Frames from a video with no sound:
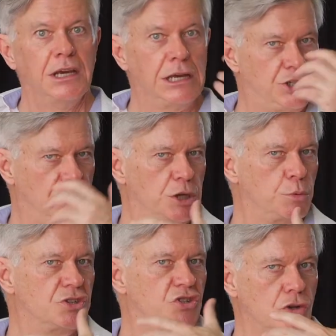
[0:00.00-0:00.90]
a
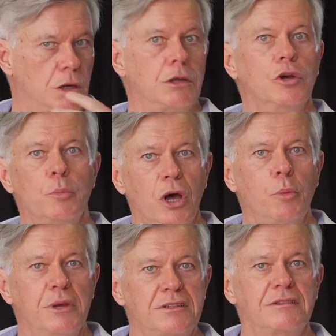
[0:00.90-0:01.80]
genuine solo
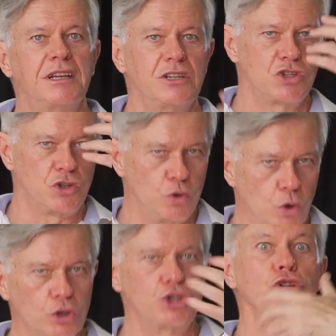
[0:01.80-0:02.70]
moment, that it's
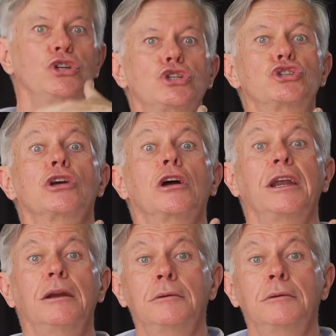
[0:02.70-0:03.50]
your turn to shine,